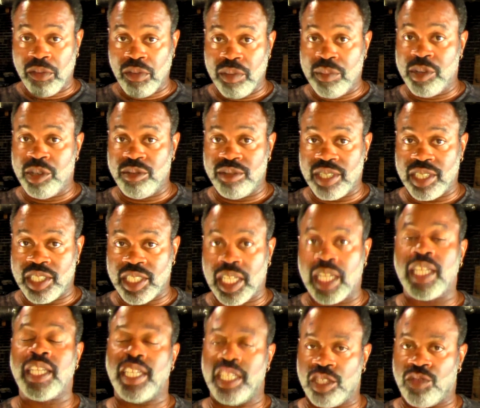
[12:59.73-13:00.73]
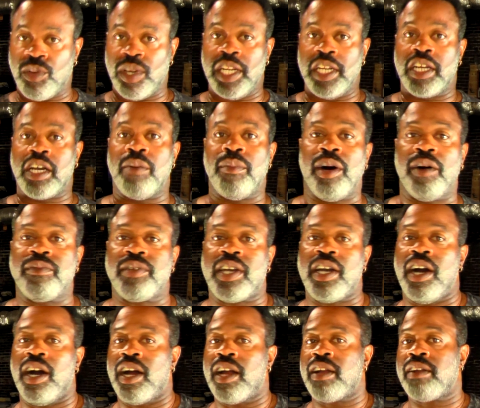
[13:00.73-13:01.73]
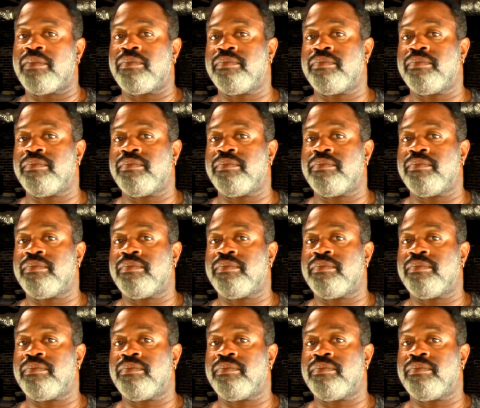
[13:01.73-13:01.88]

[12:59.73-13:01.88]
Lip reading: removes the sealant, it's ready to come off the car.